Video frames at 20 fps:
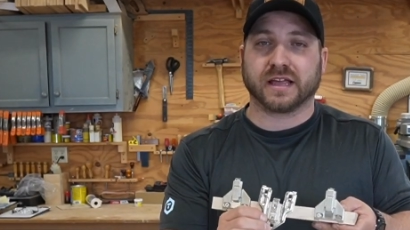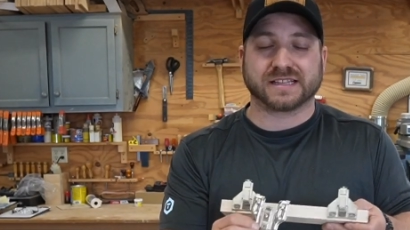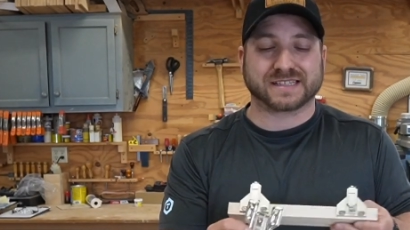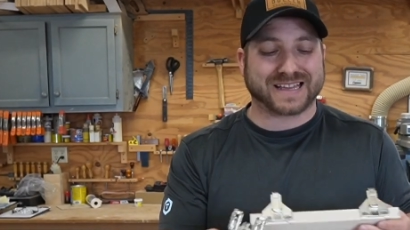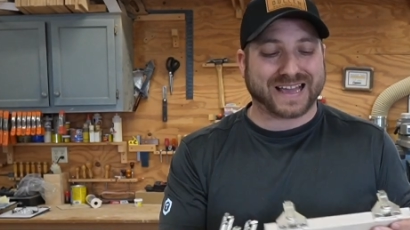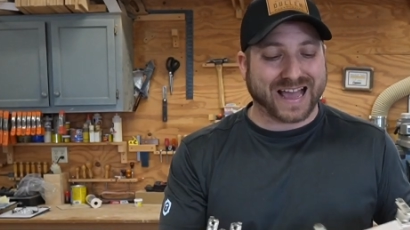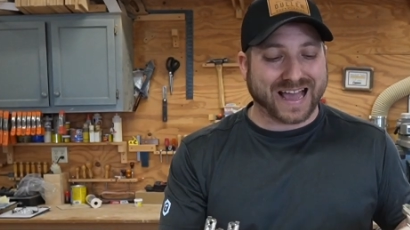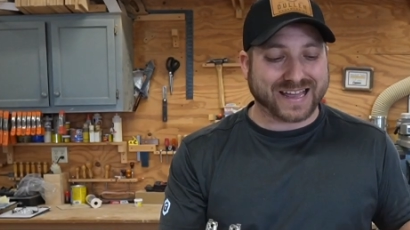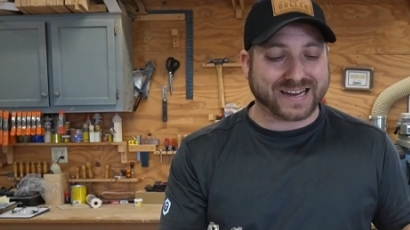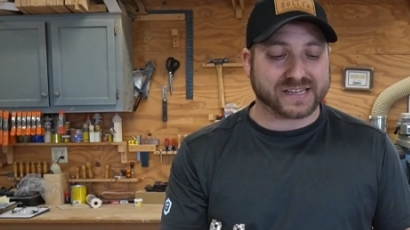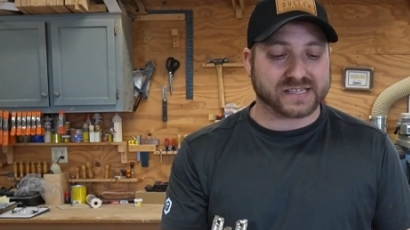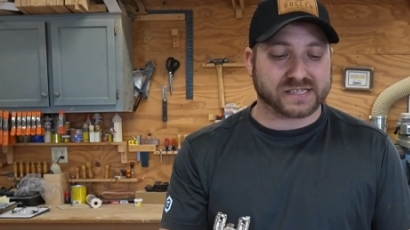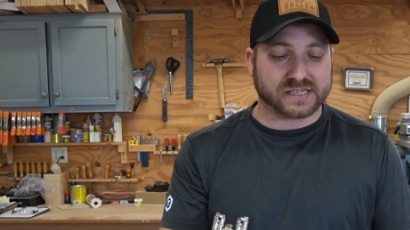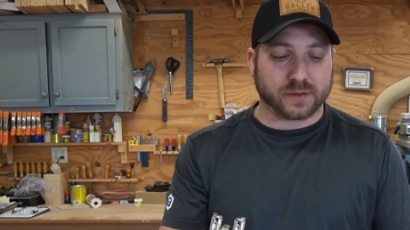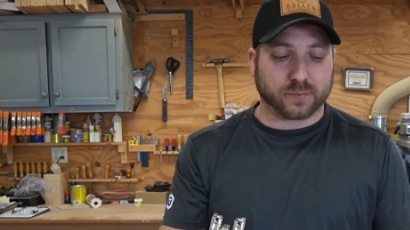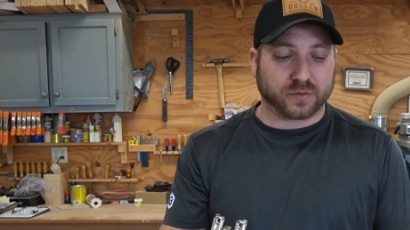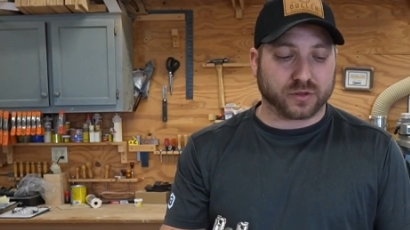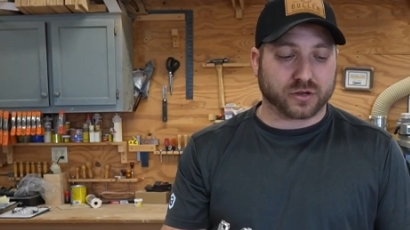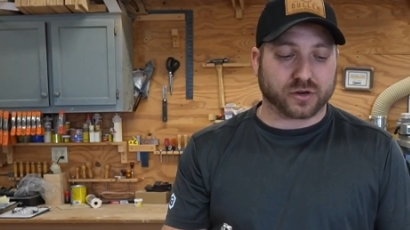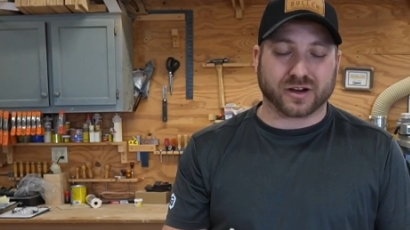It's kind of
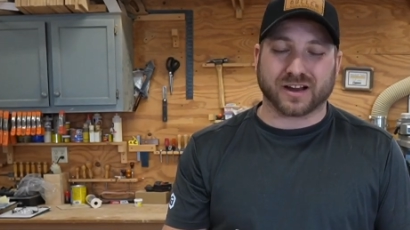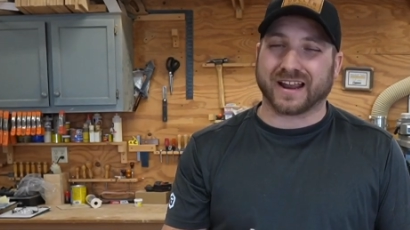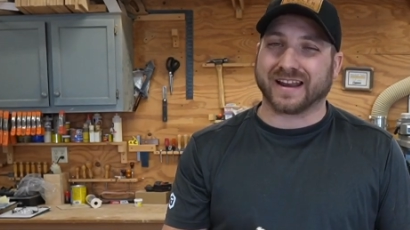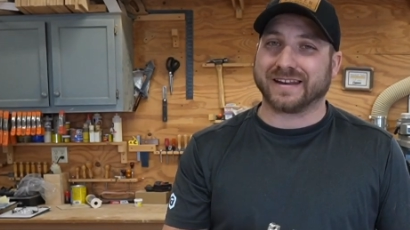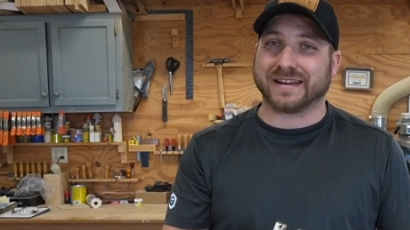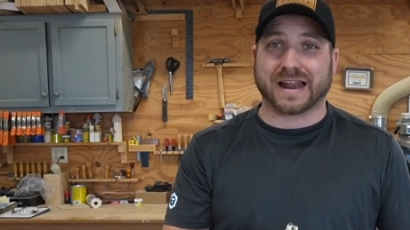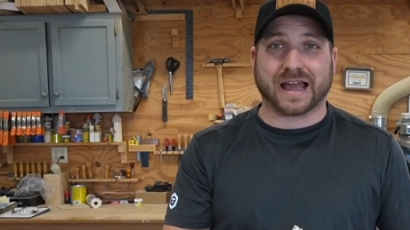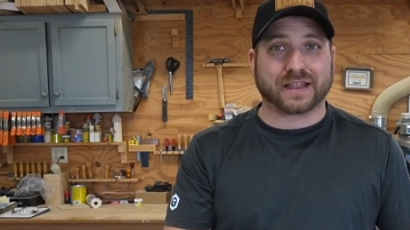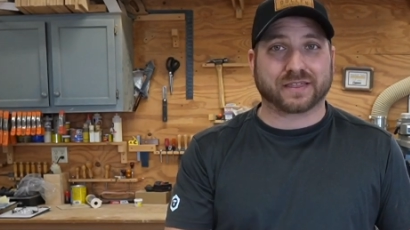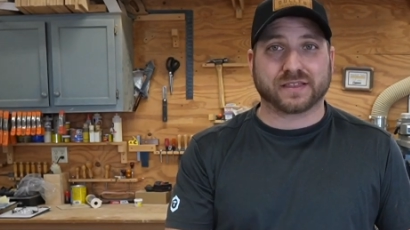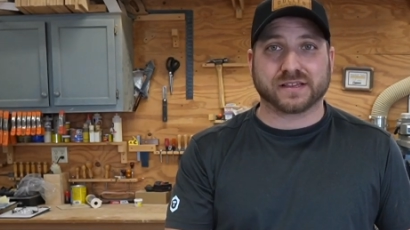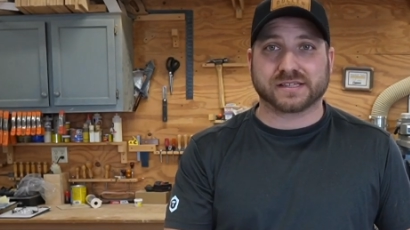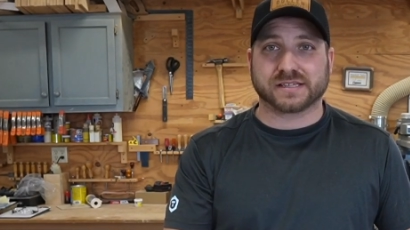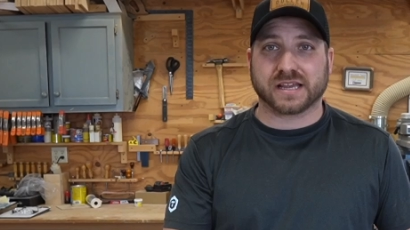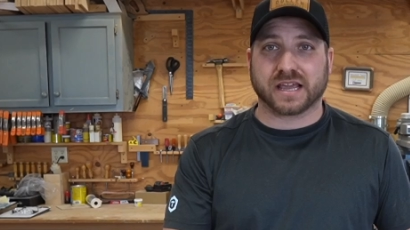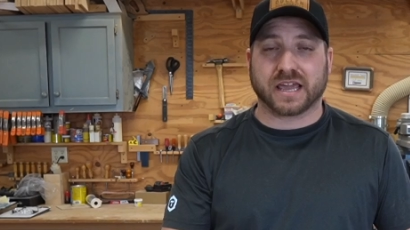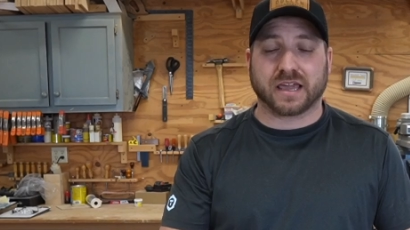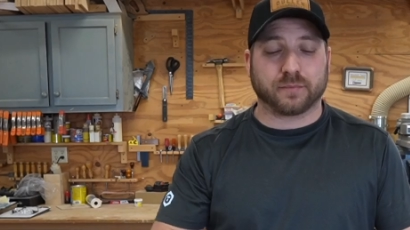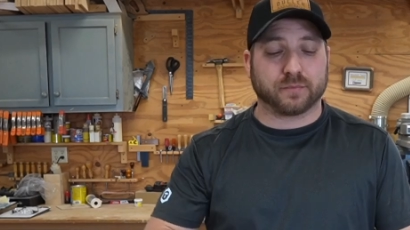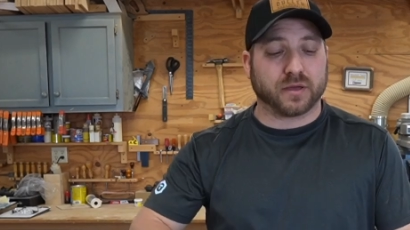similar, not the
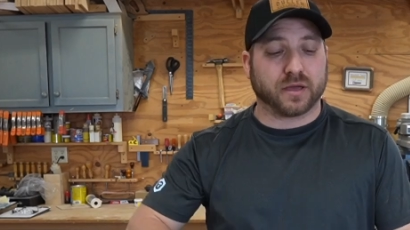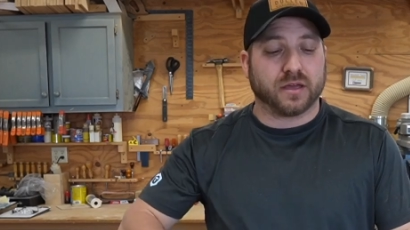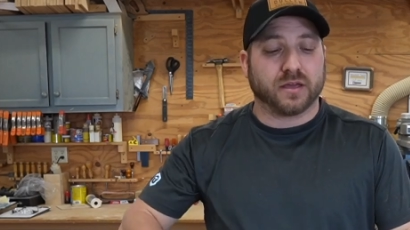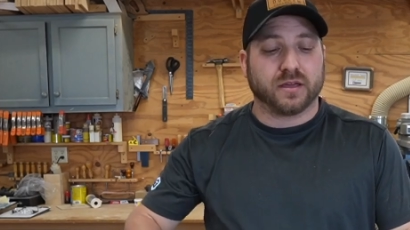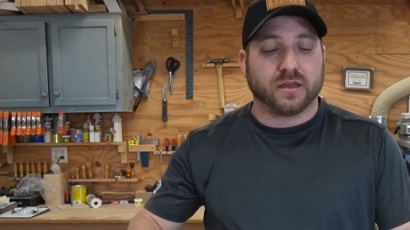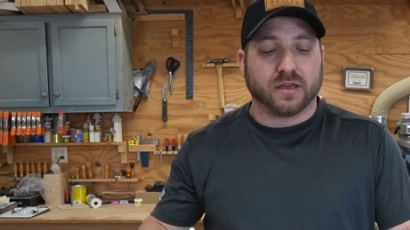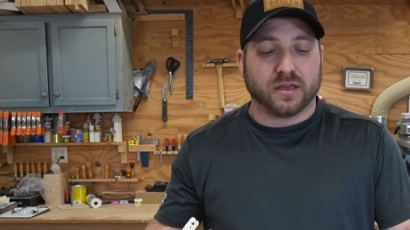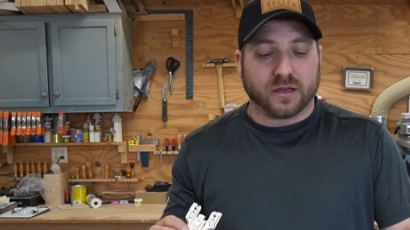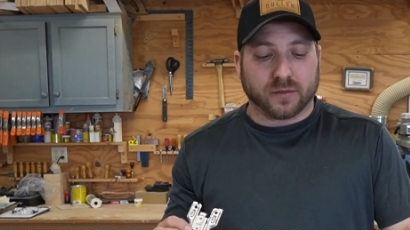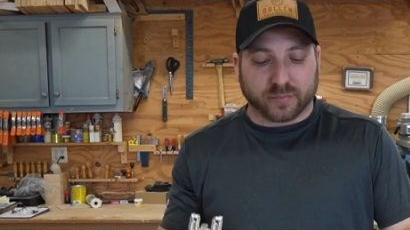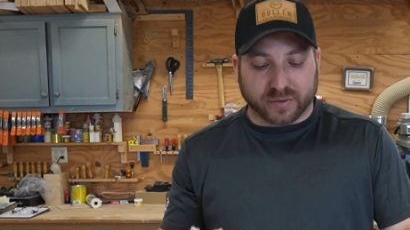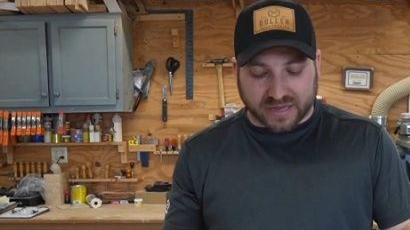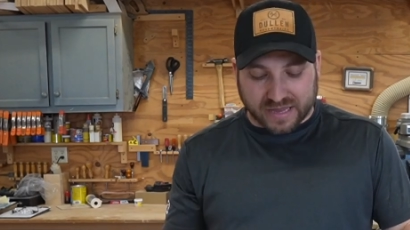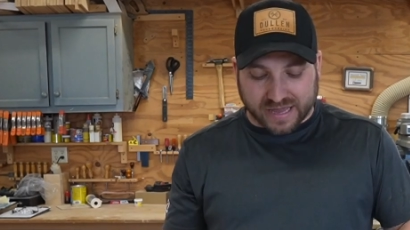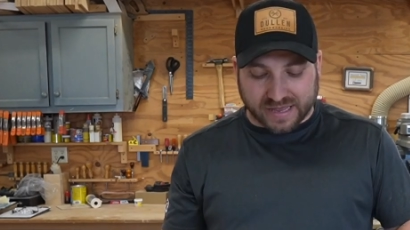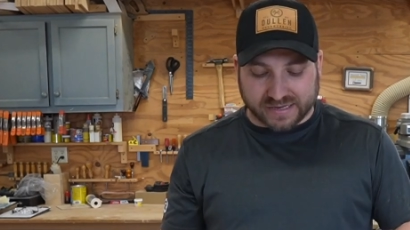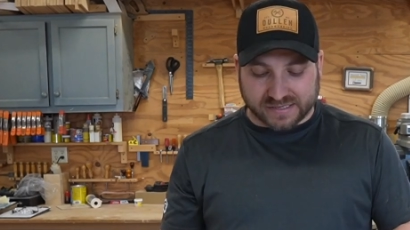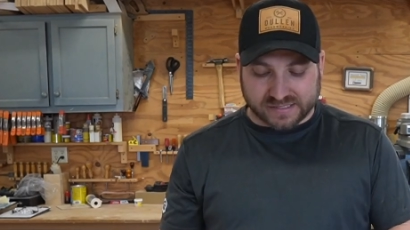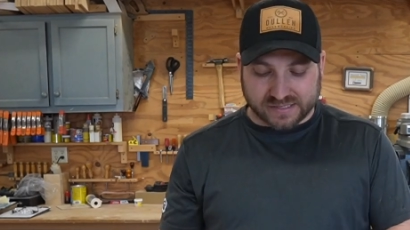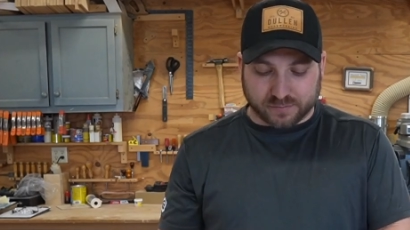same, but
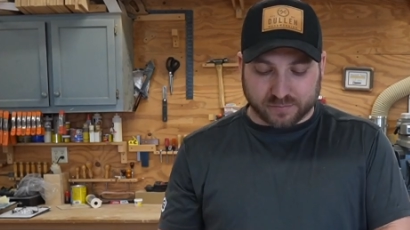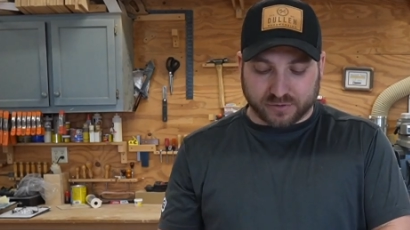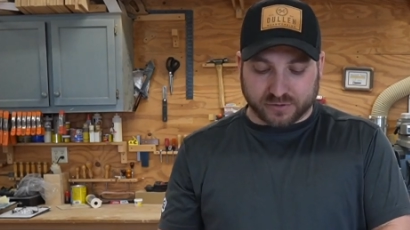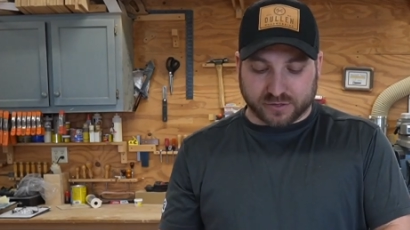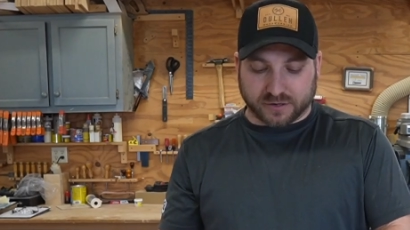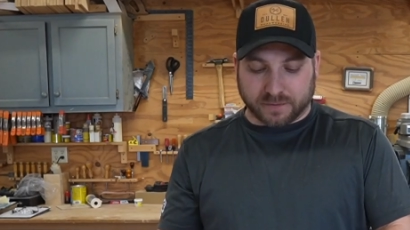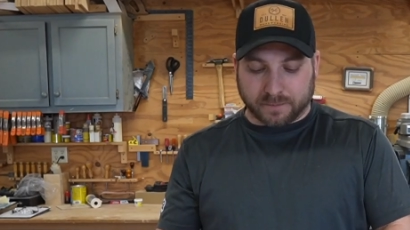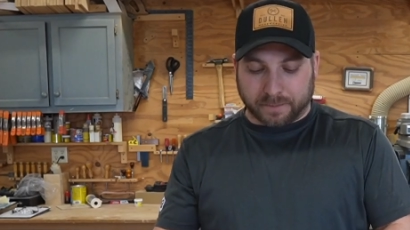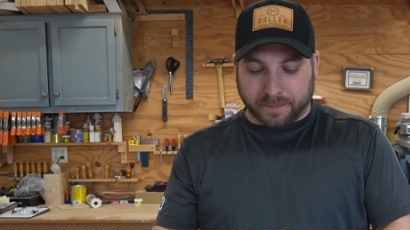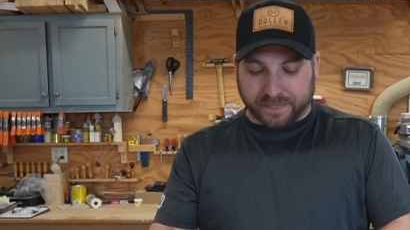kind of similar.